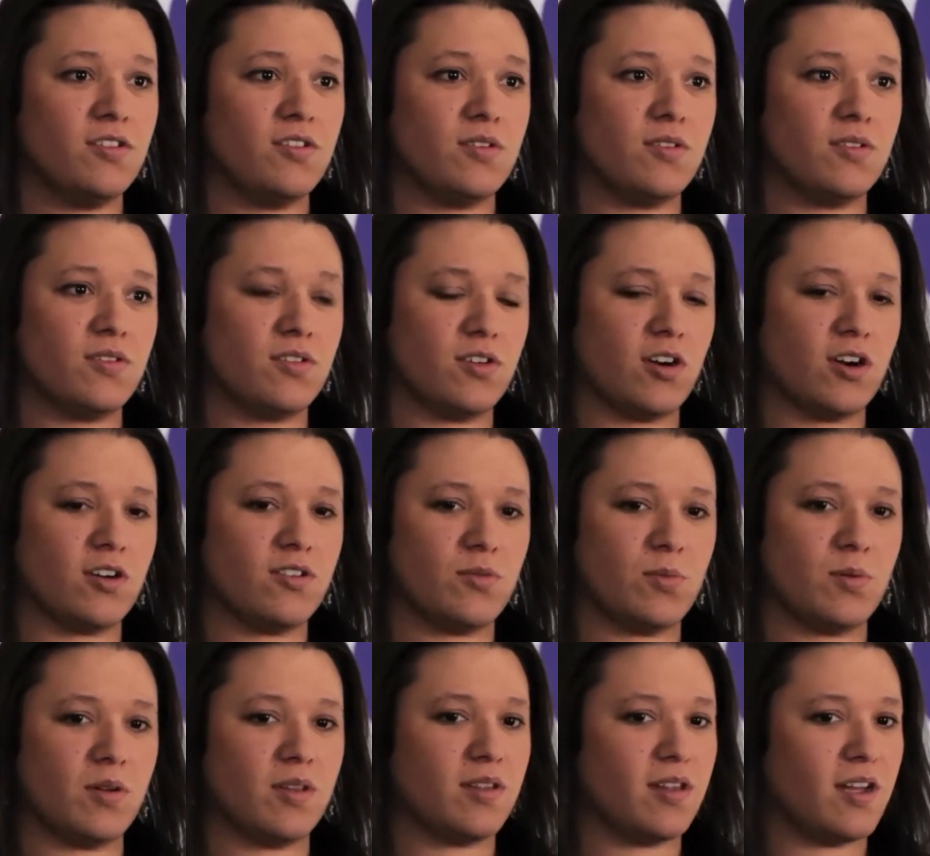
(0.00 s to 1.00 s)
so it
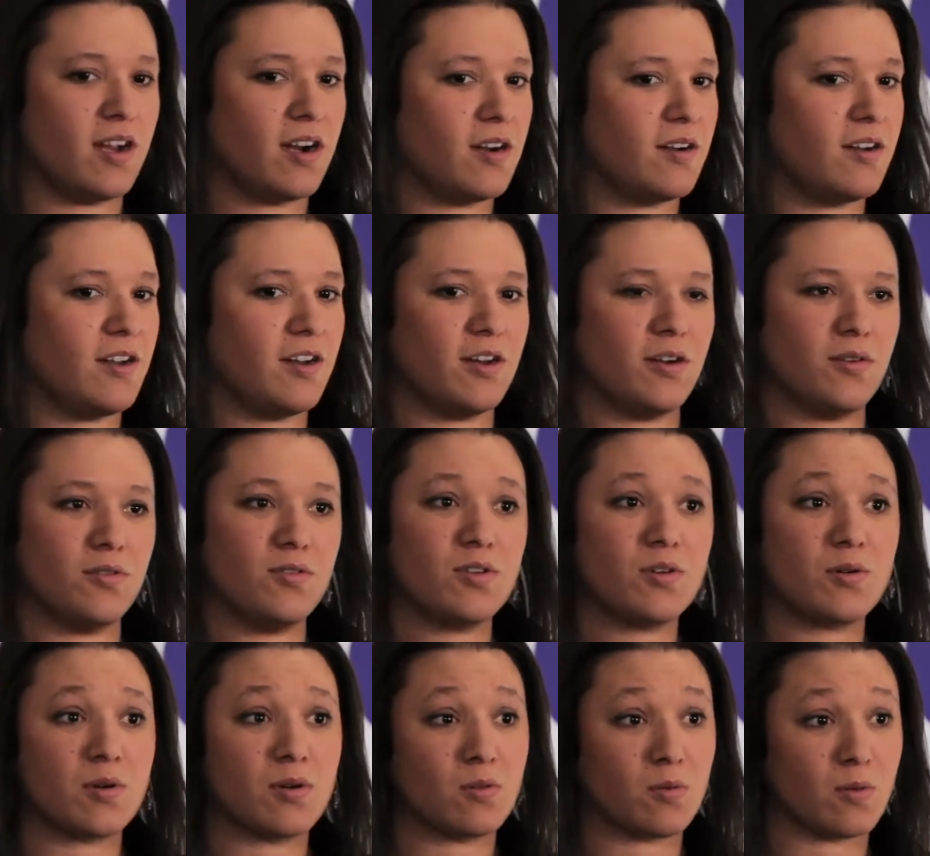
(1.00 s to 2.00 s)
starts when they're
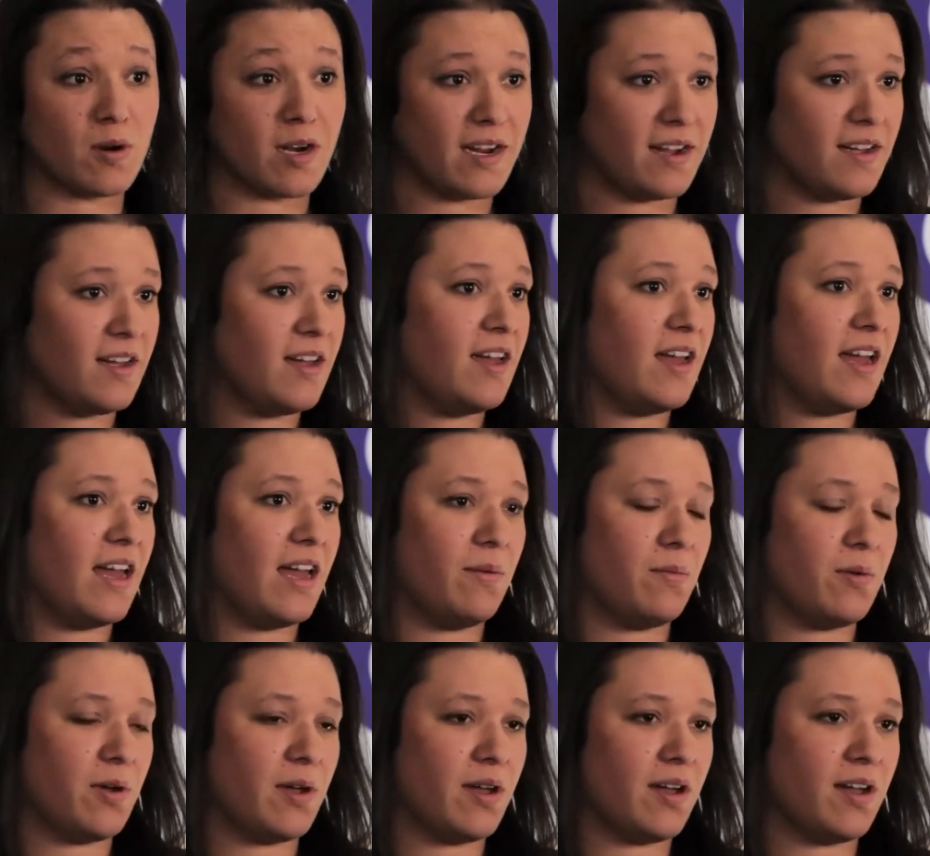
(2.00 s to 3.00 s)
2 or 3,
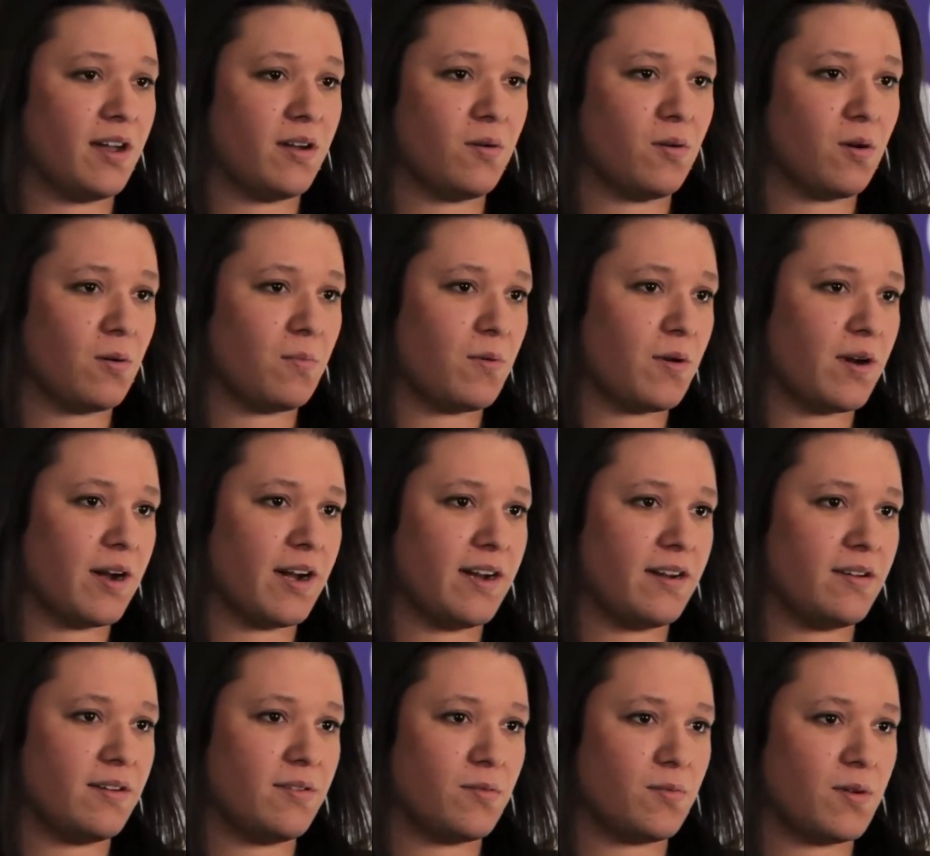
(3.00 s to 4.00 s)
and we
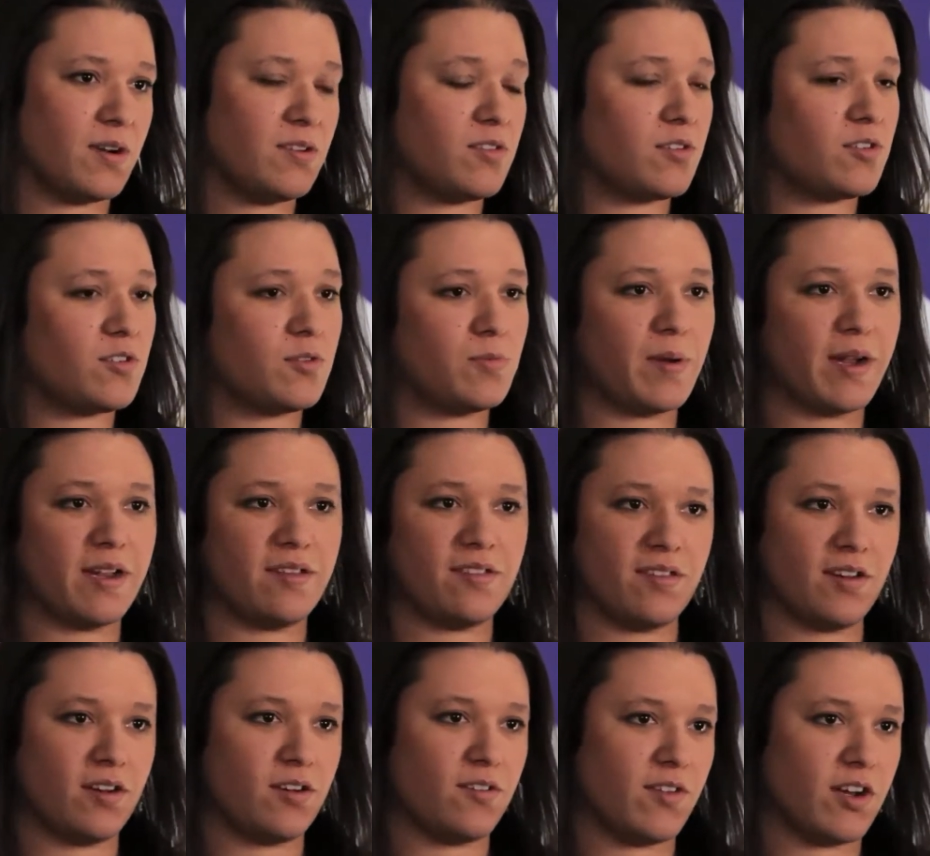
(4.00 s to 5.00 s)
incorporate
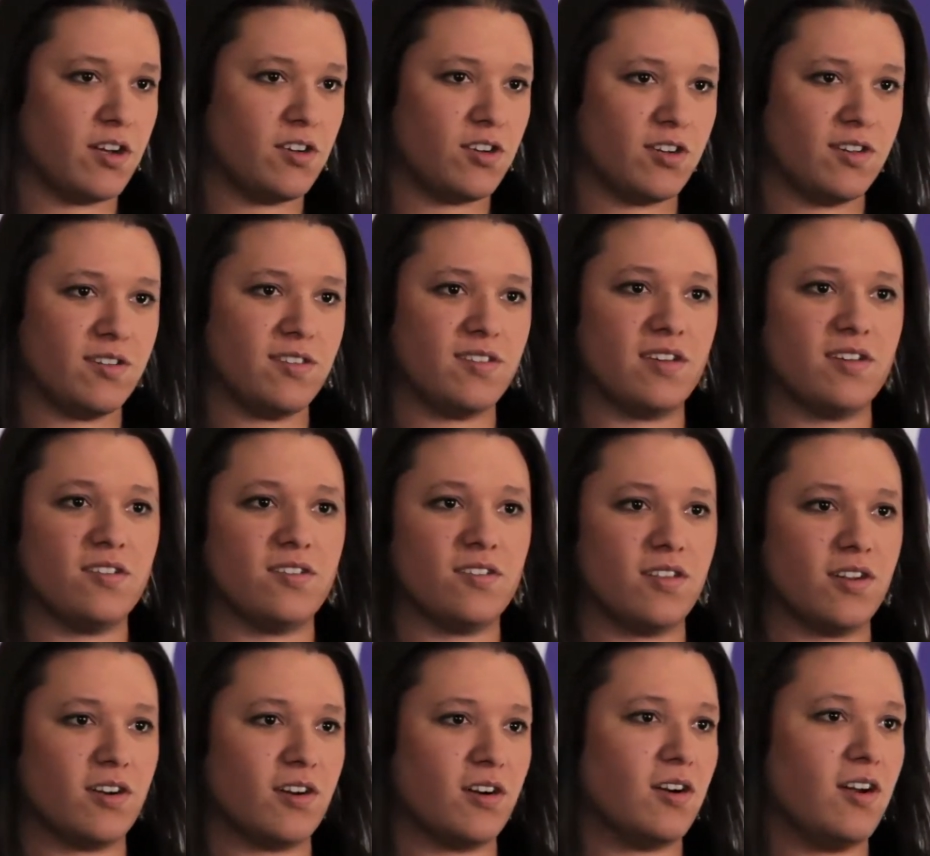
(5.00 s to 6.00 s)
research-based interventions into
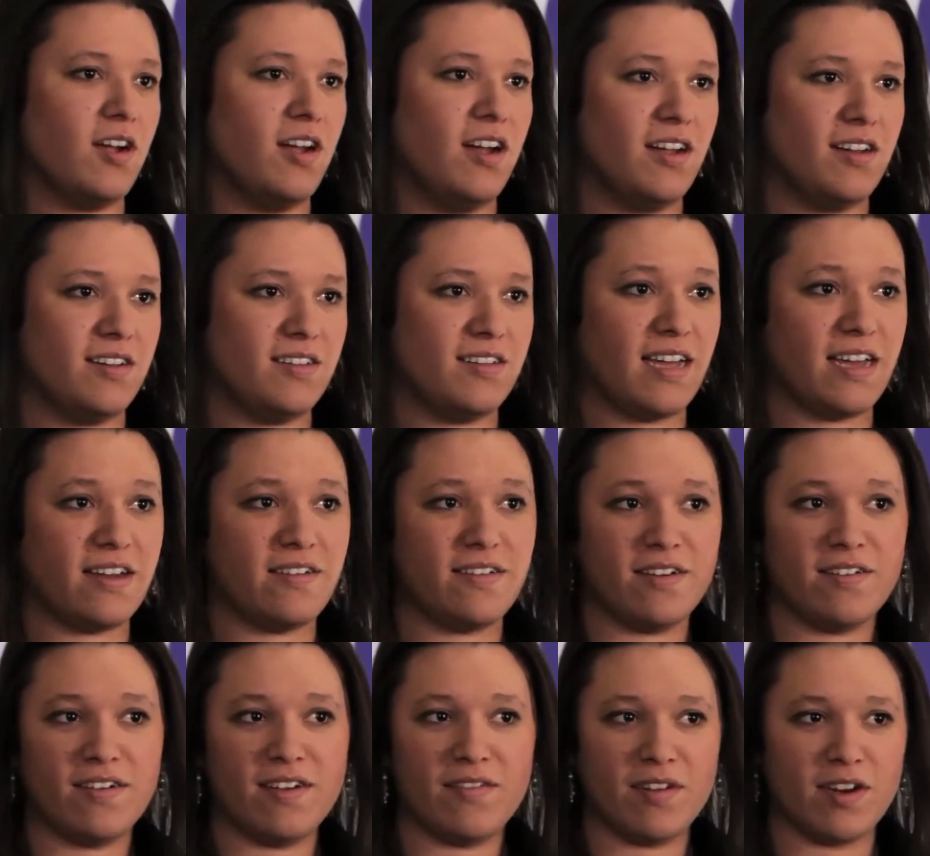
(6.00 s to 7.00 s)
their
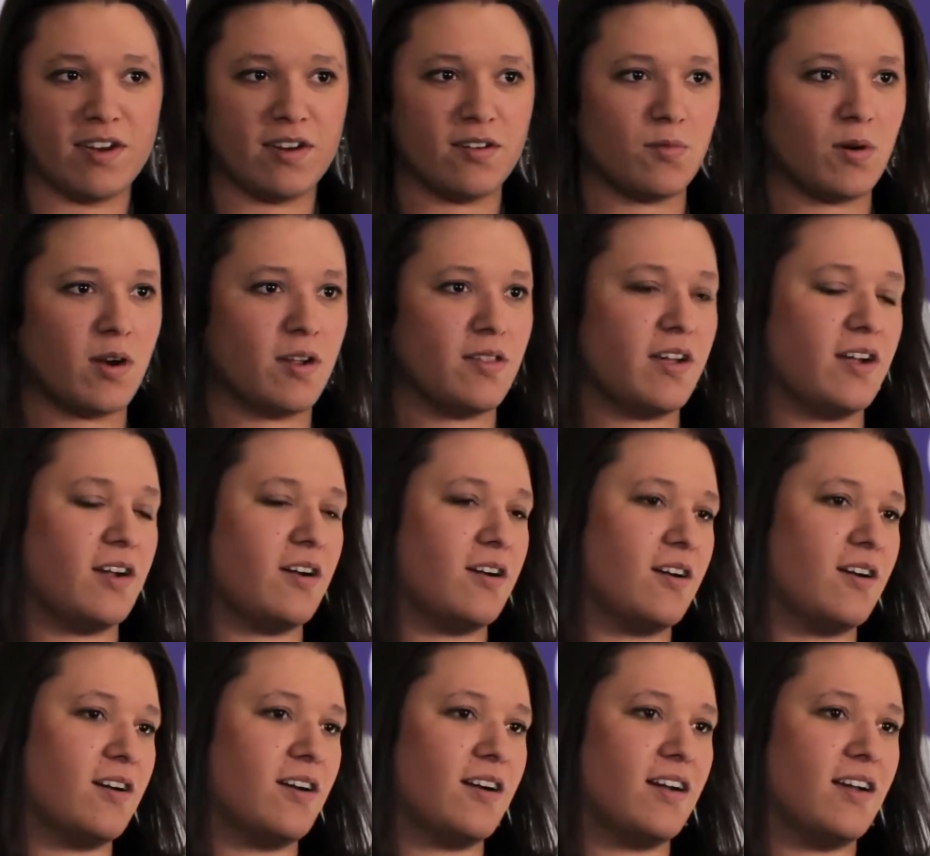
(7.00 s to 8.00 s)
daily living where they
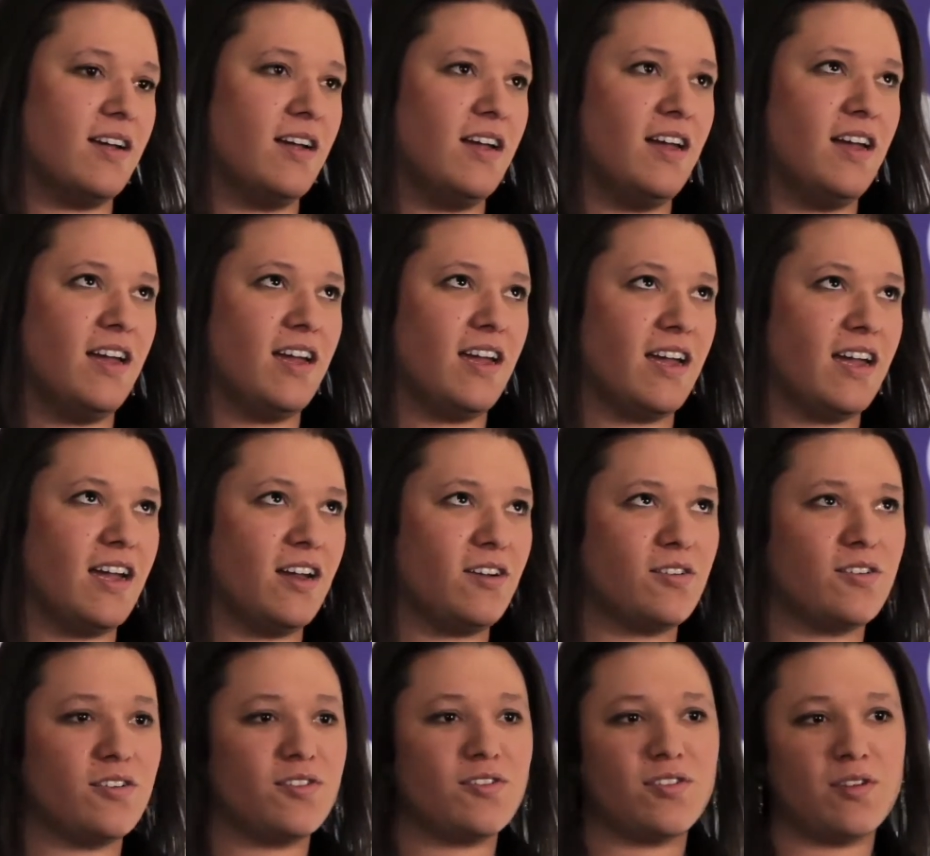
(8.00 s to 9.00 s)
are
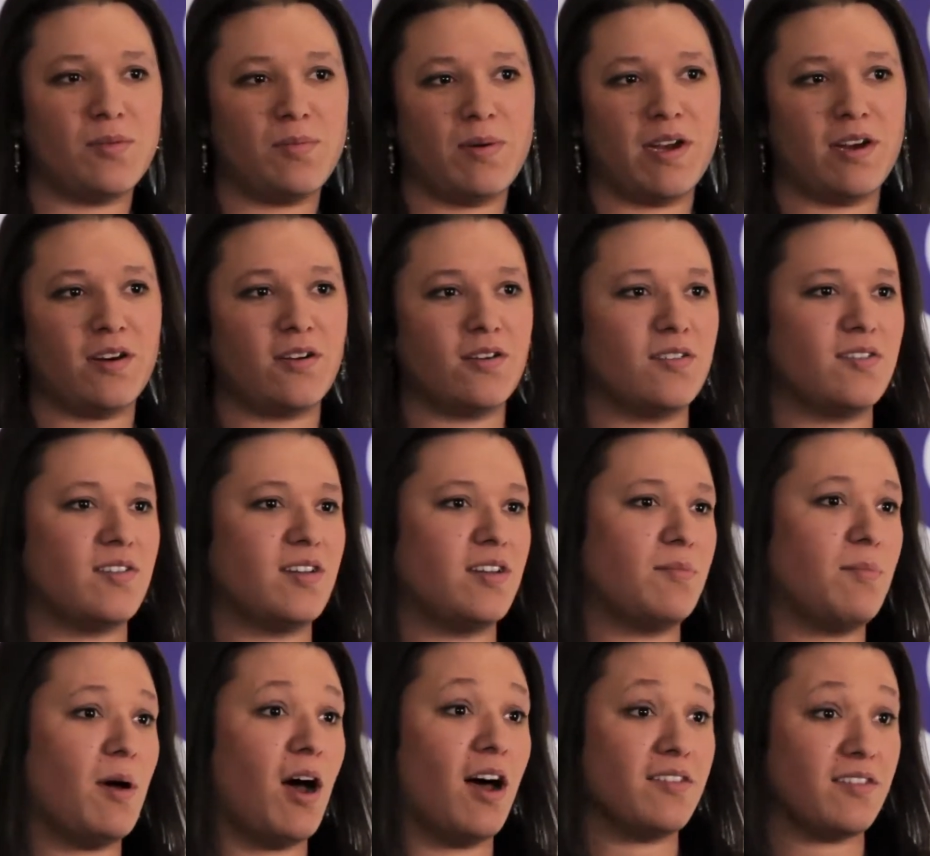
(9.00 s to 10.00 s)
introduced to peers
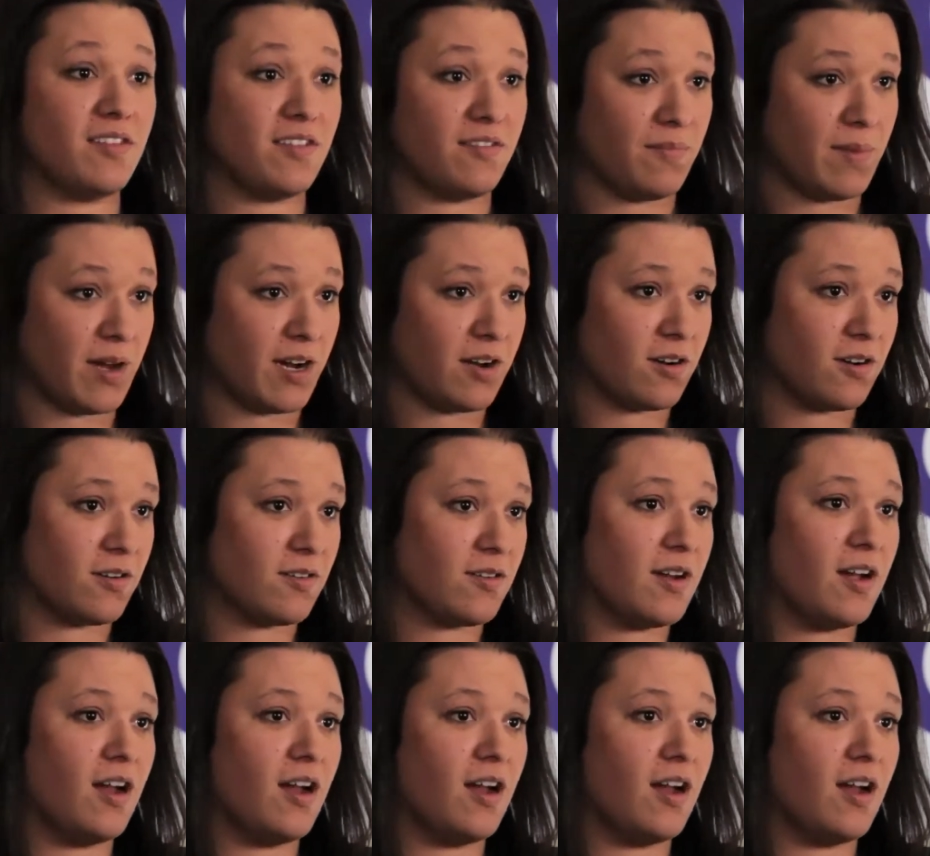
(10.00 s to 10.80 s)
in a positive manner,